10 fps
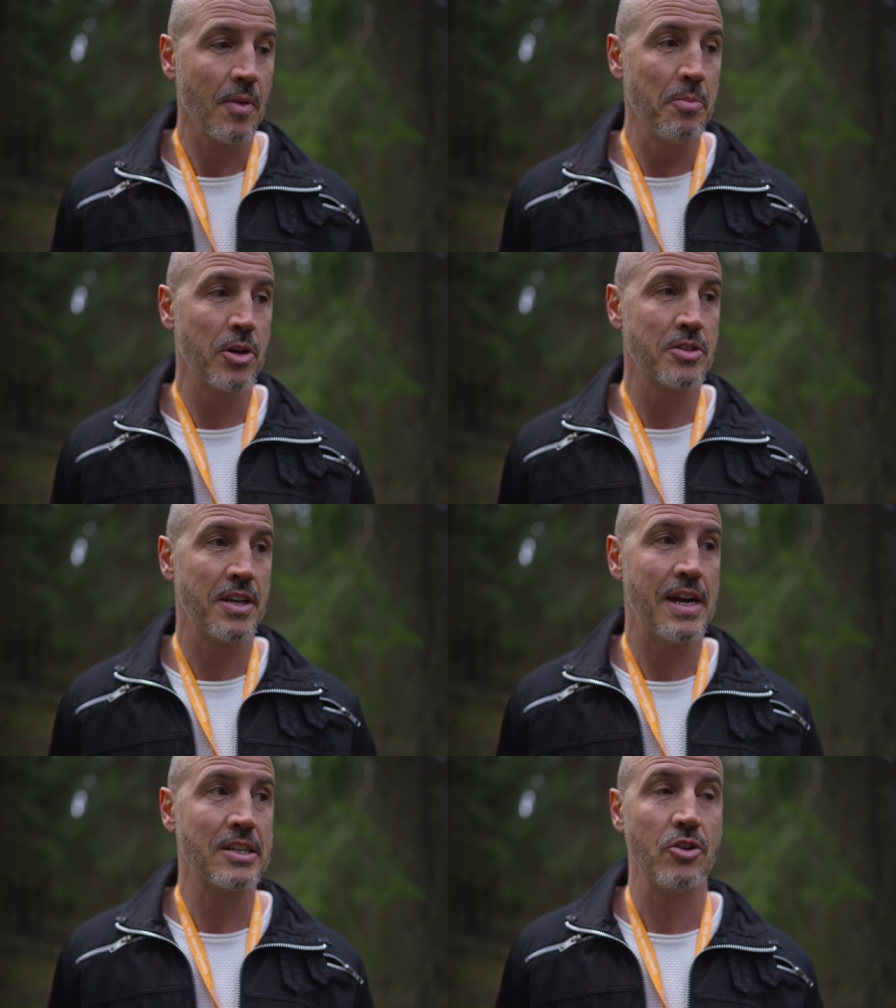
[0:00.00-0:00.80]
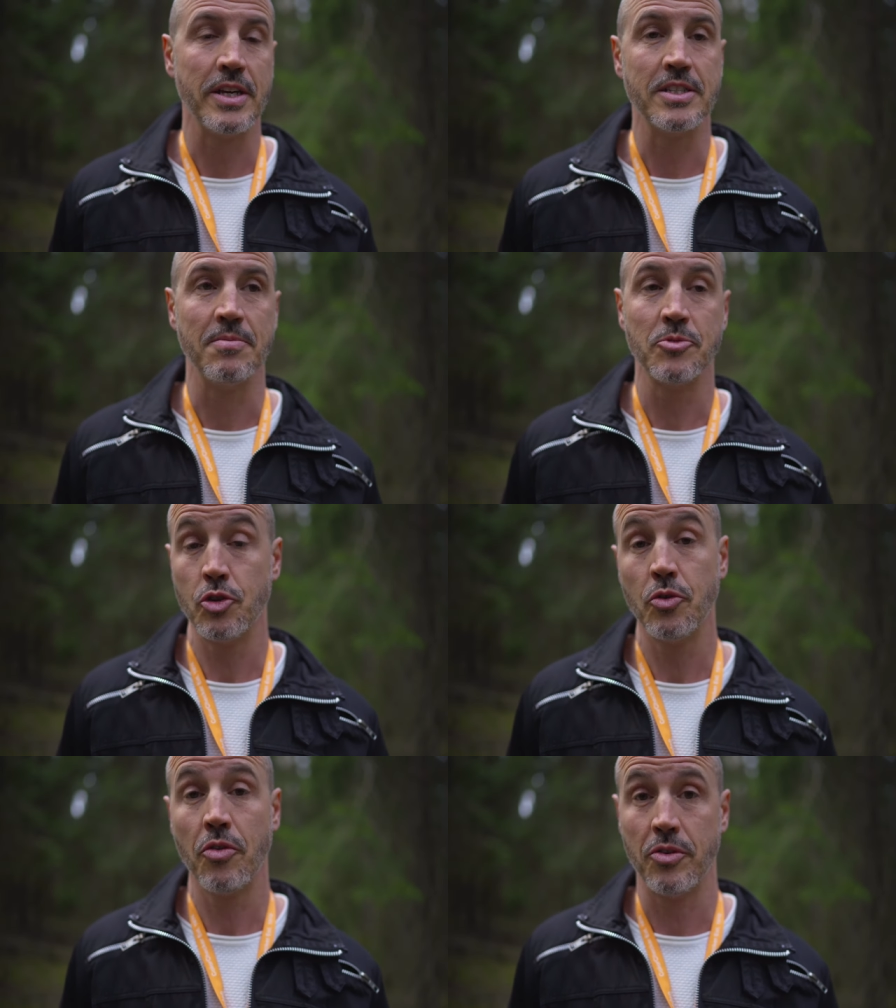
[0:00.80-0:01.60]
because there are actually some
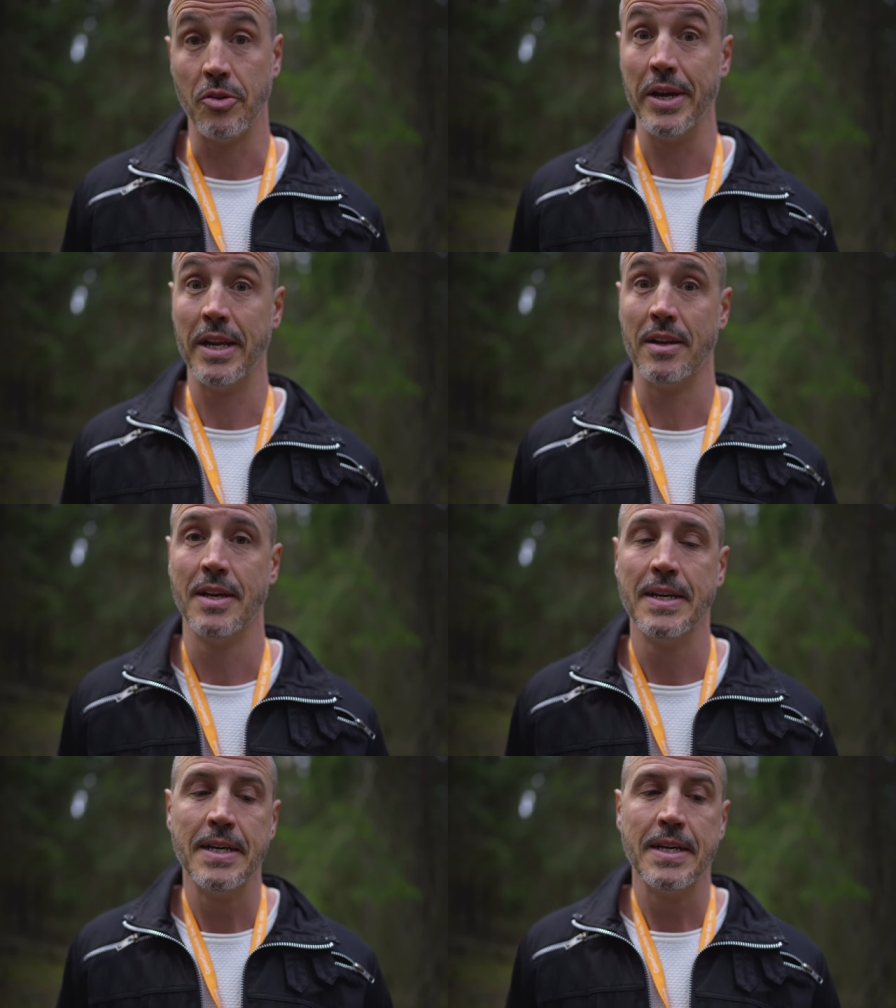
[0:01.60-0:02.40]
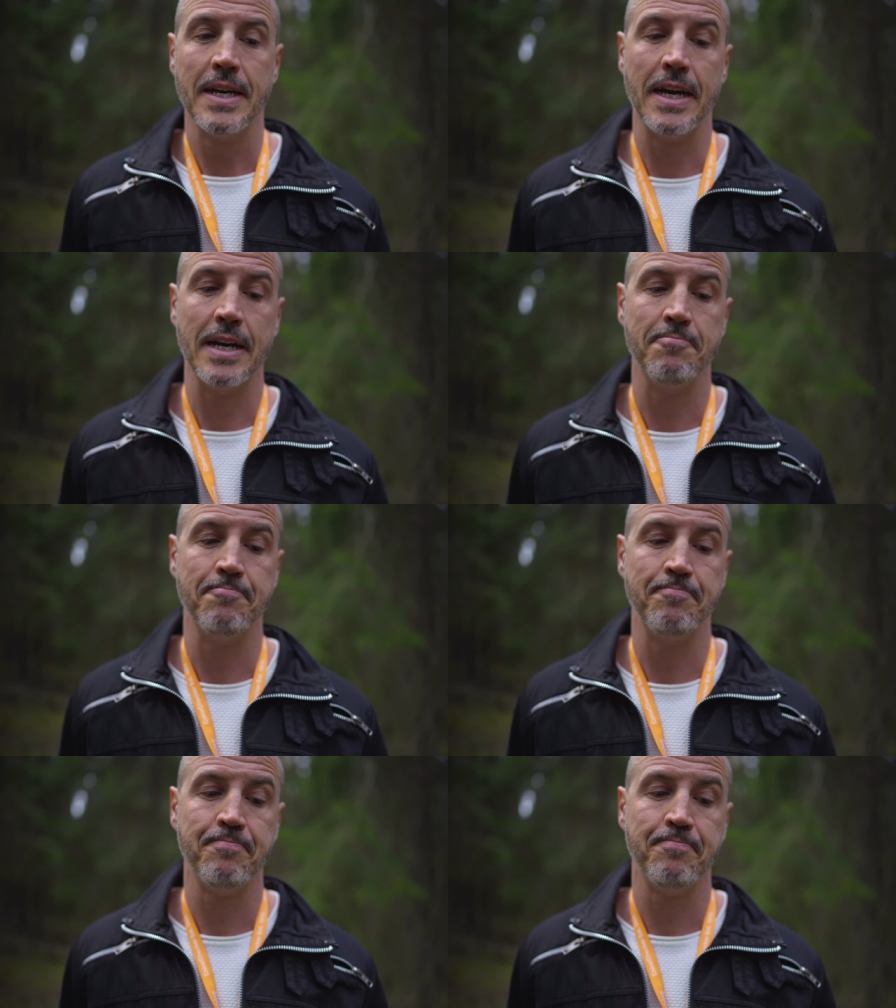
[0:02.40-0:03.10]
truth to it. Um,